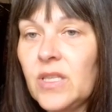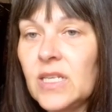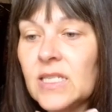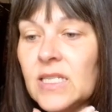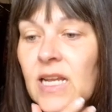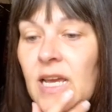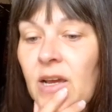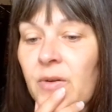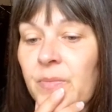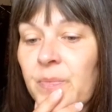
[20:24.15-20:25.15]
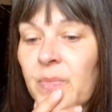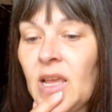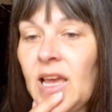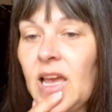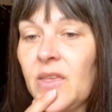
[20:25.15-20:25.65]
things now
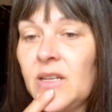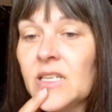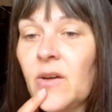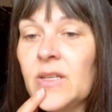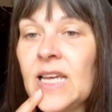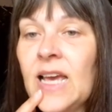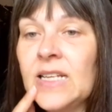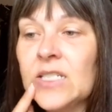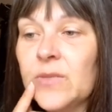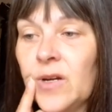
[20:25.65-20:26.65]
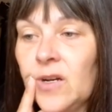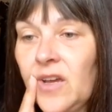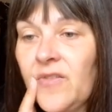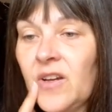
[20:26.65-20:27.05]
and that is going to add to my life.